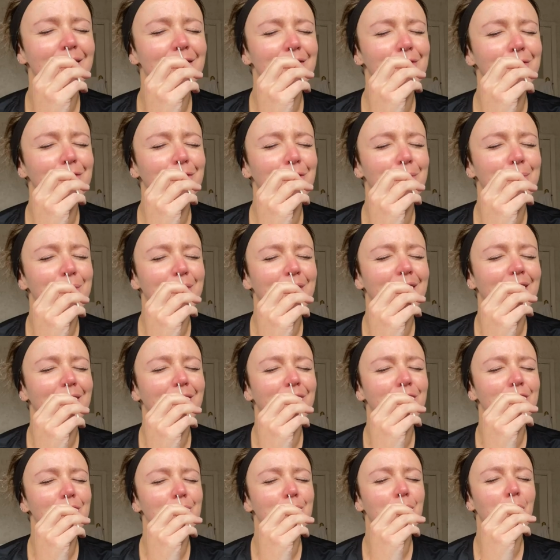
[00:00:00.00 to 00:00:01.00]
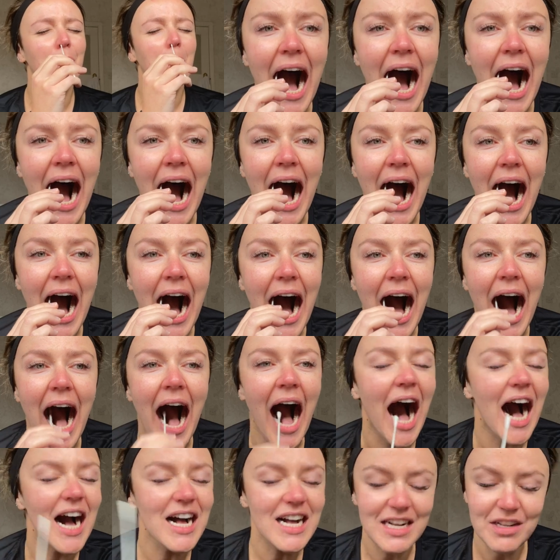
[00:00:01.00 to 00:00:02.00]
Super comfortable.
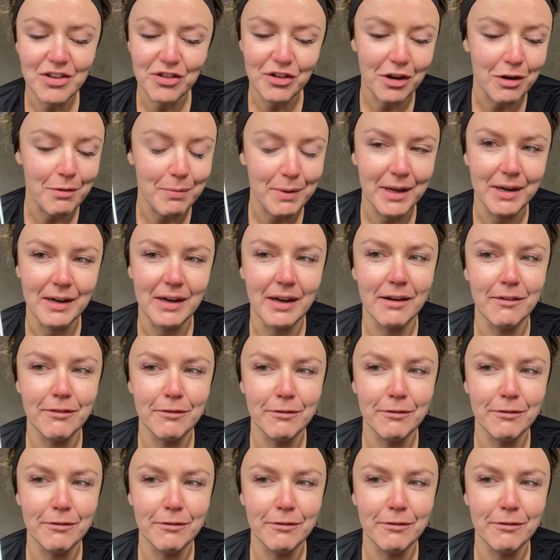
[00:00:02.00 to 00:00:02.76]
that uh, it's gotta be enough.